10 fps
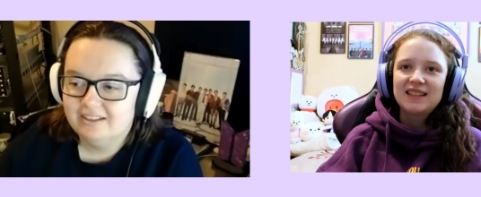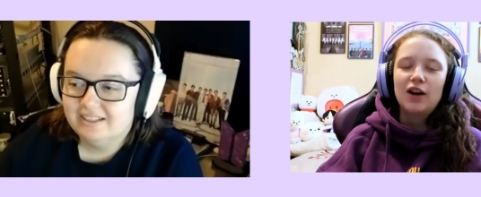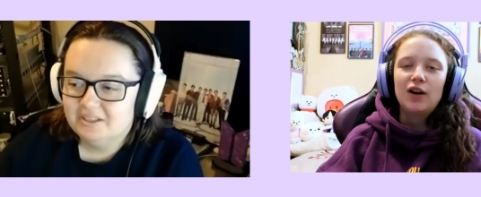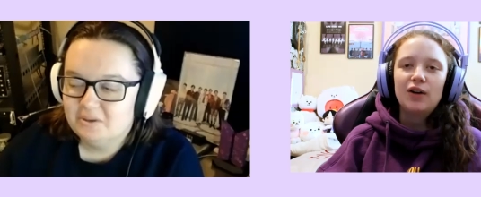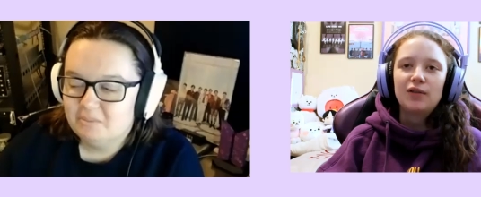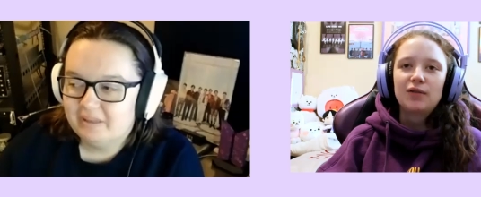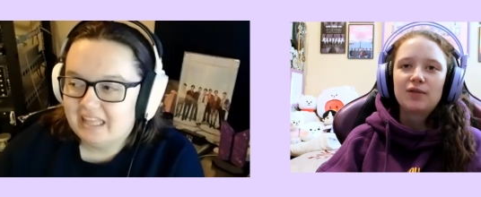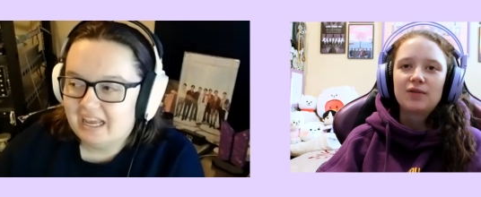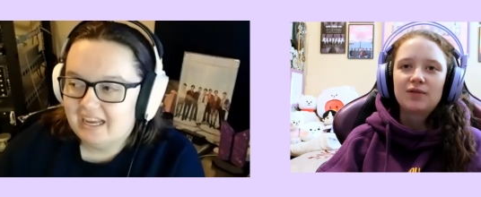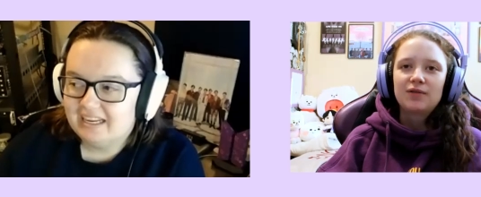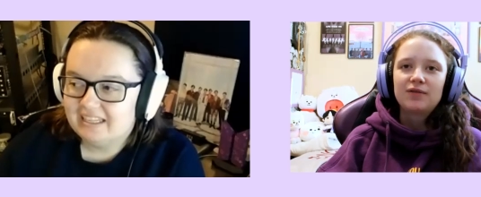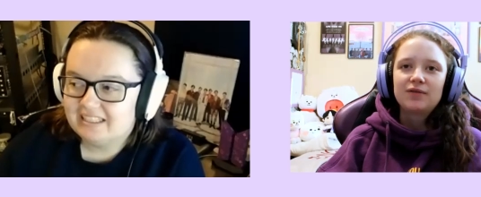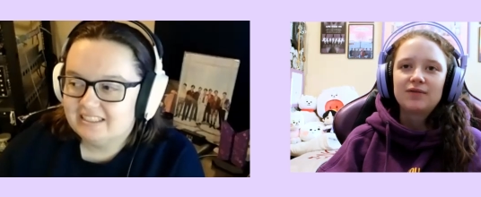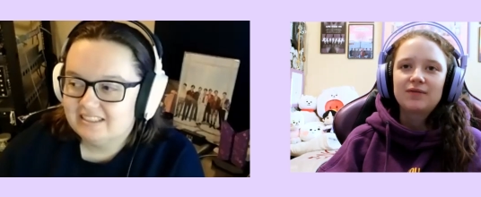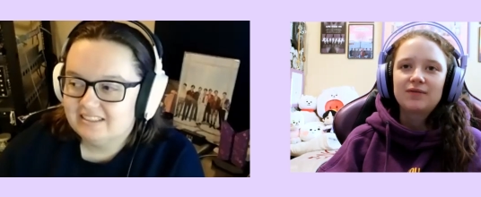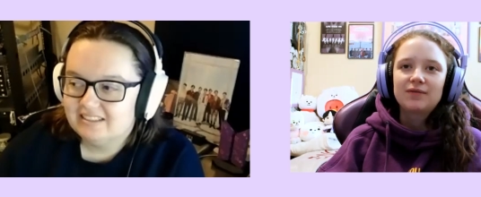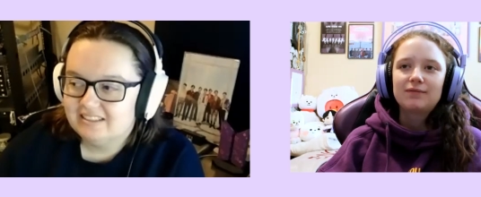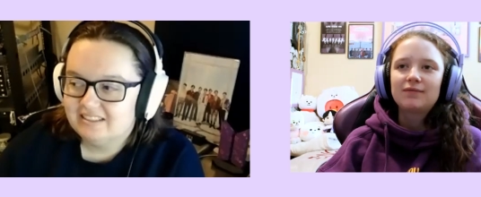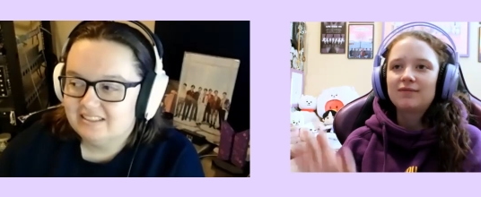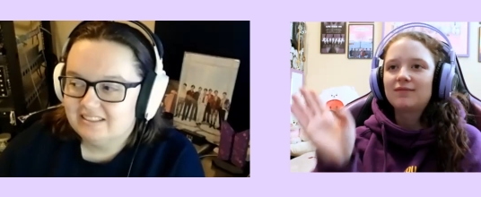Speaker 1: Oh. But like
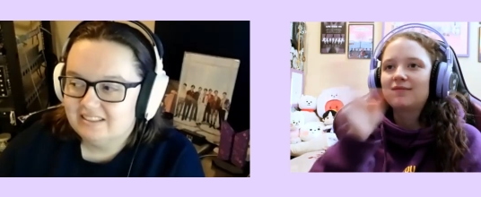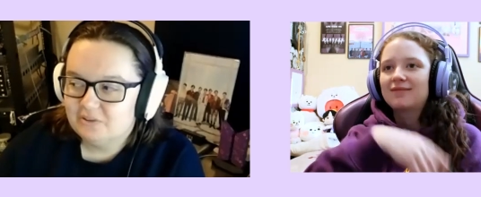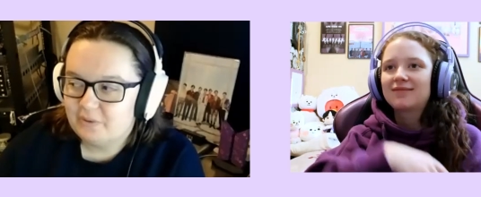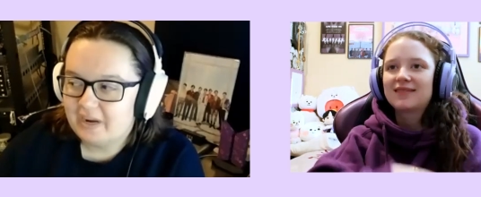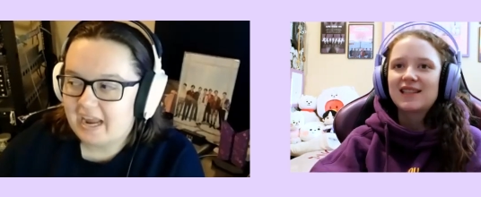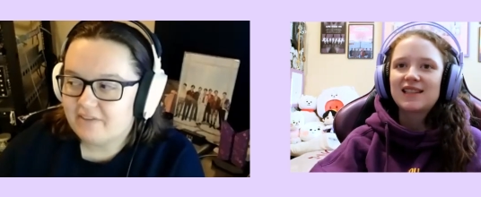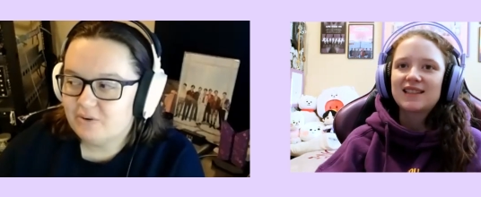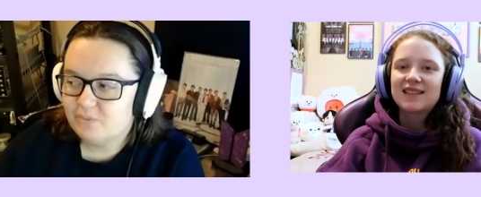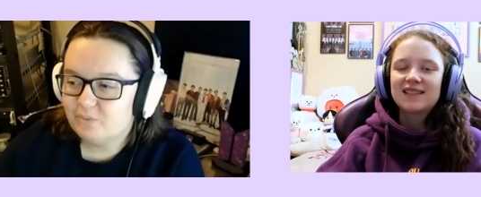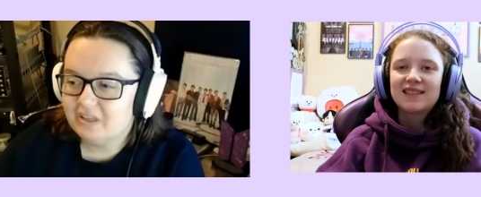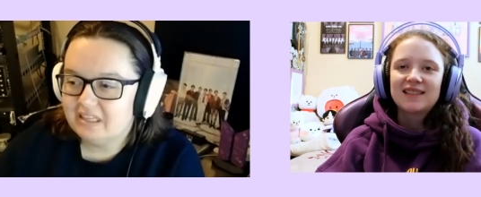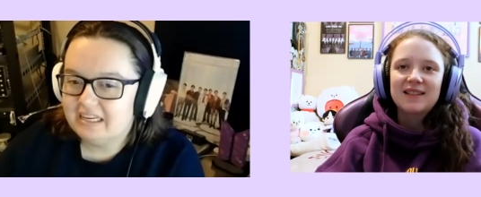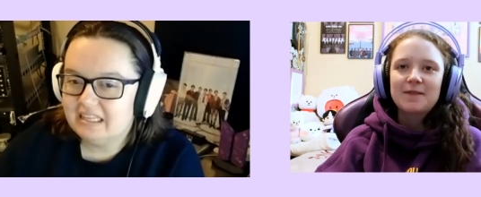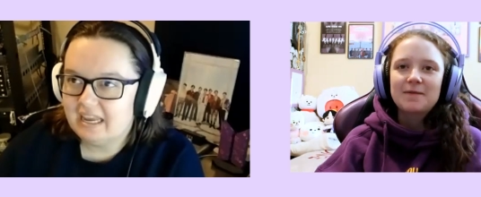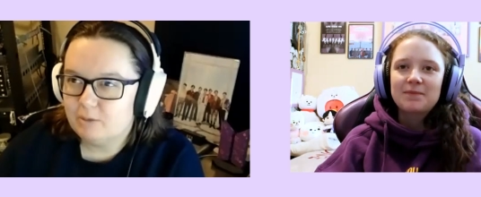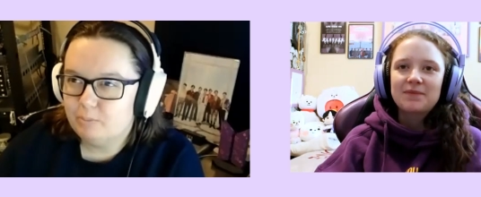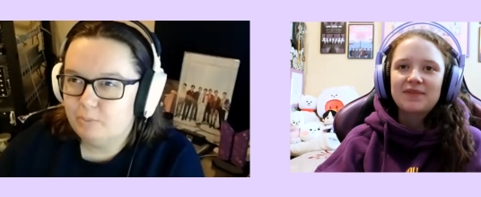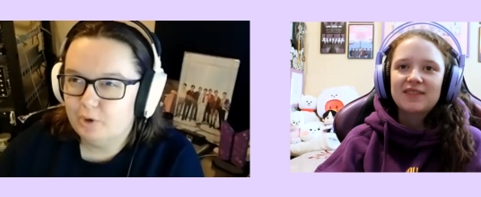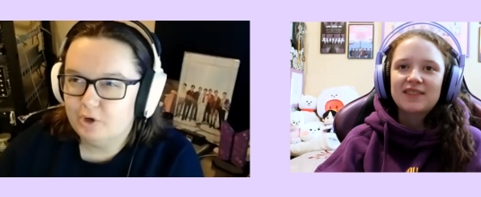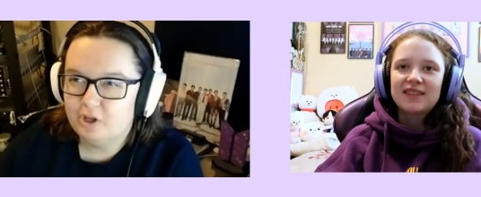we haven't really like
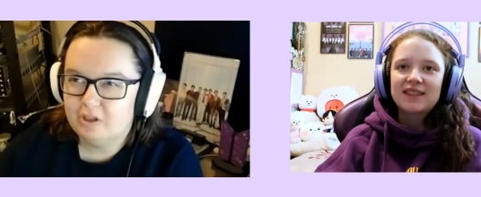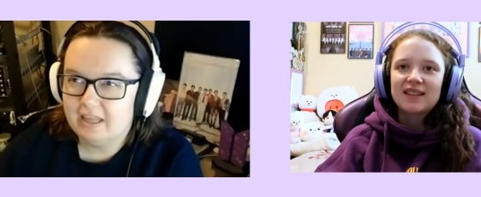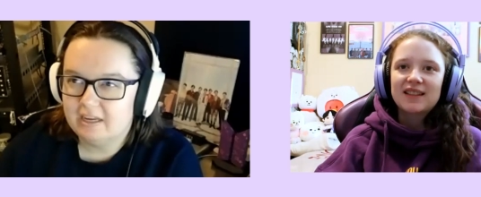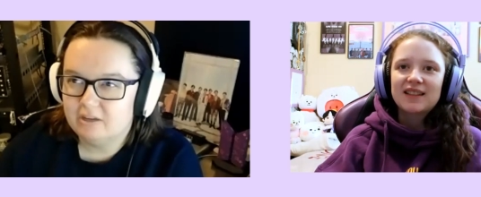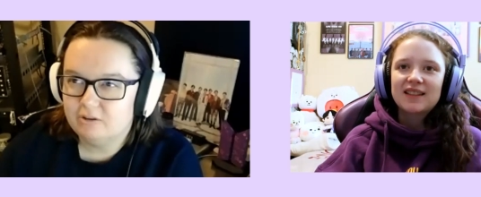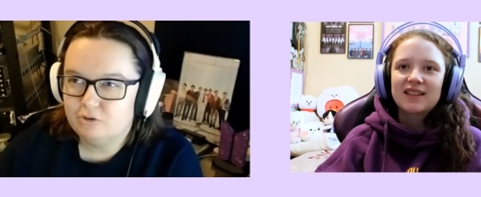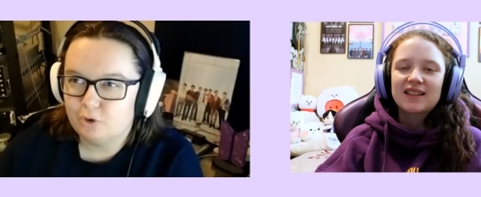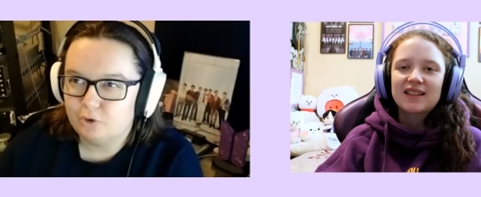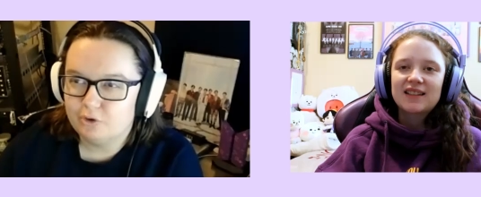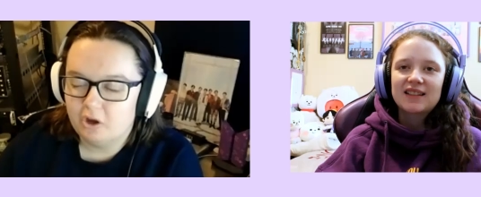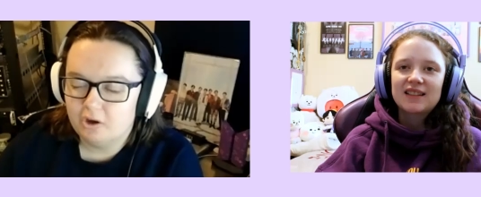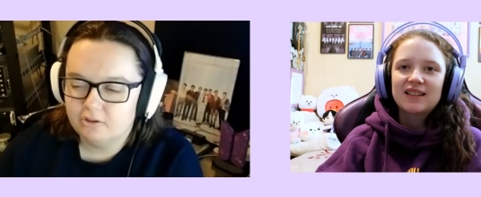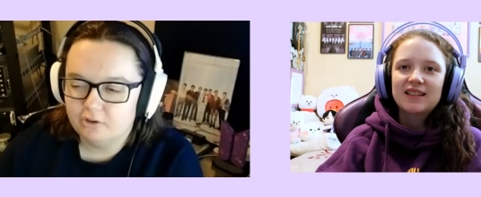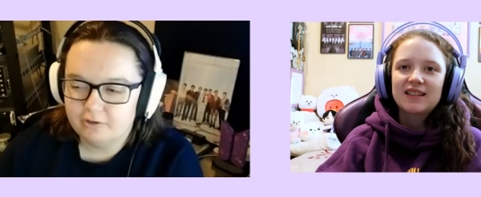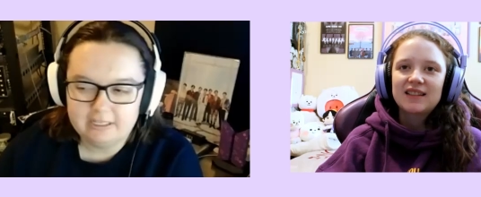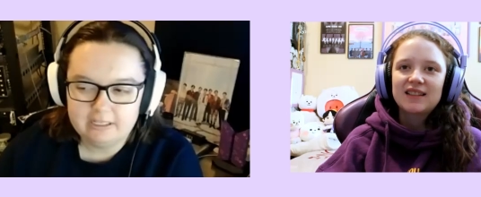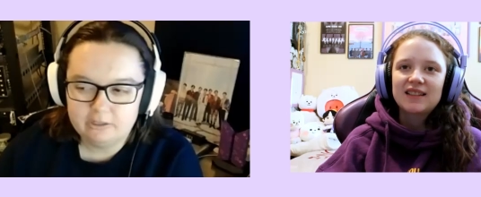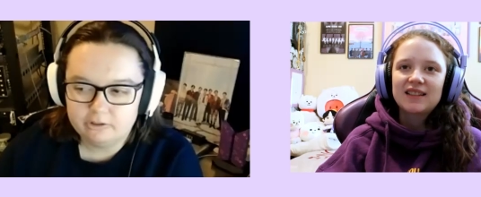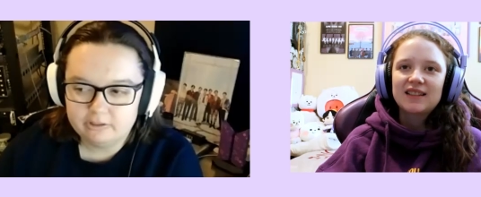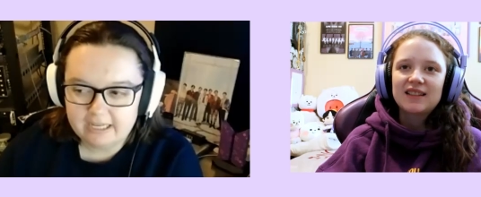put like turned on our
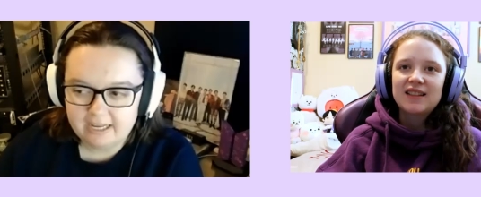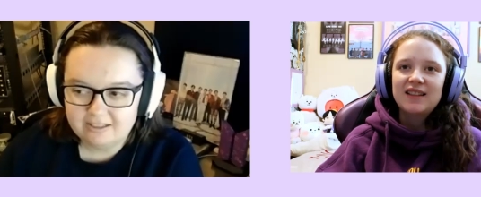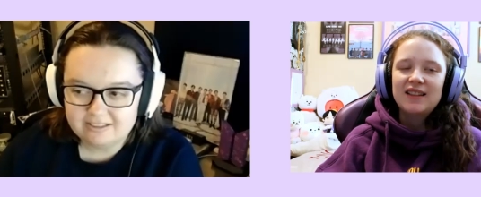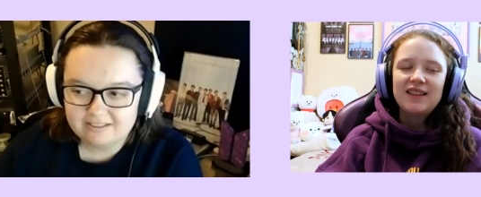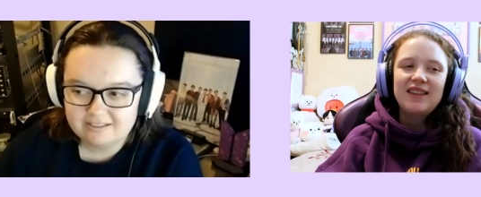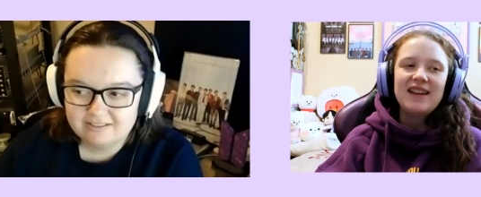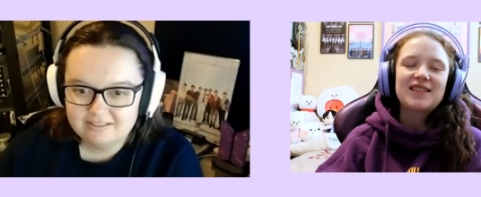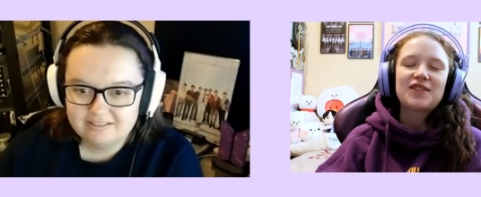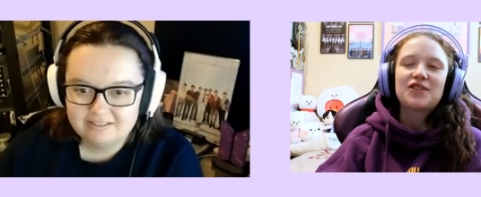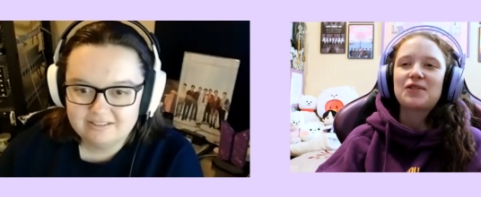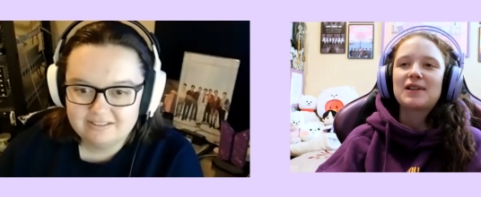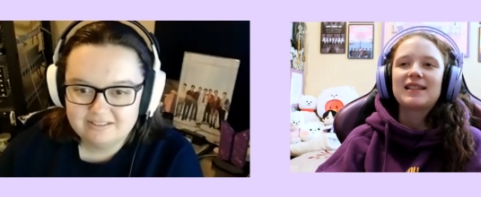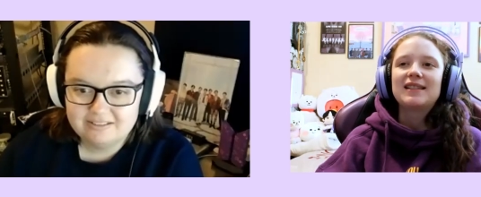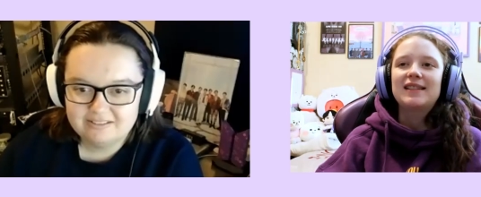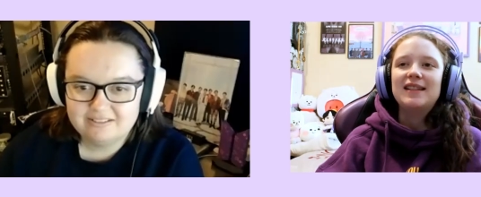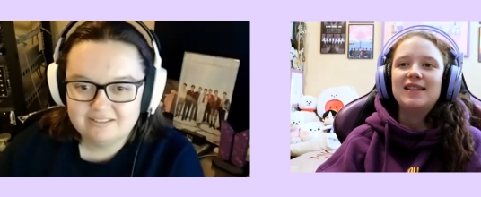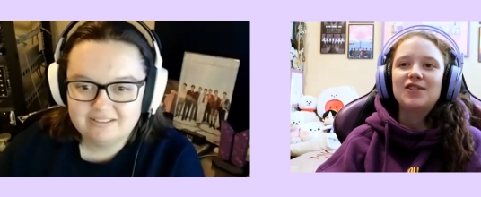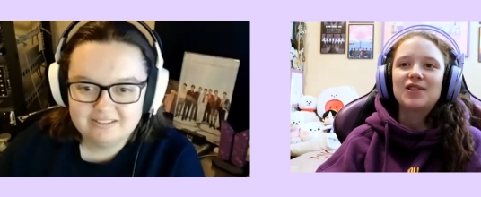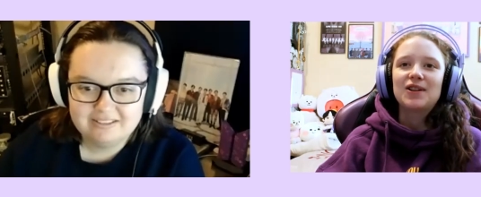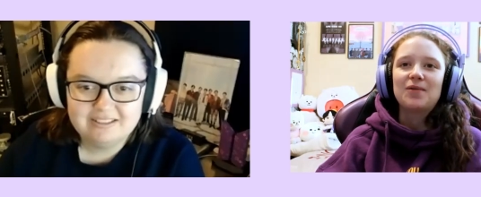
Speaker 2: heater yet. That's shorts and
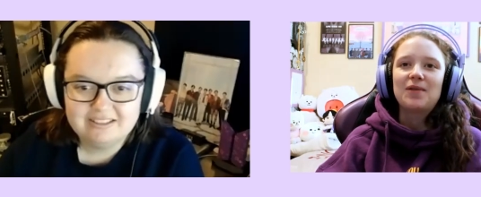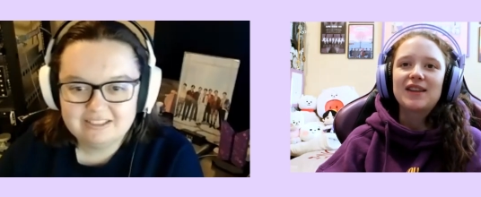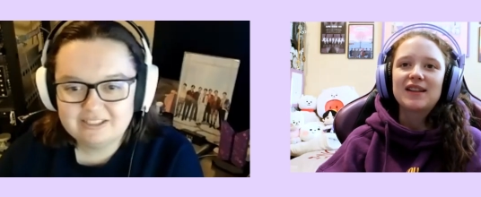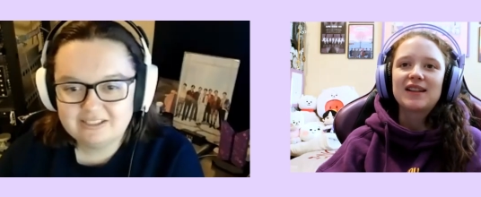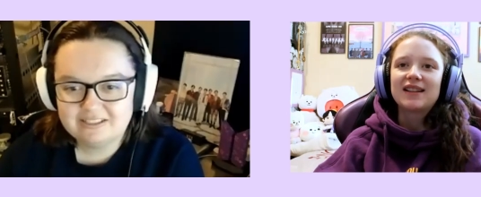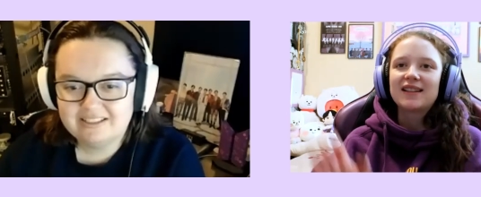t-shirt weather.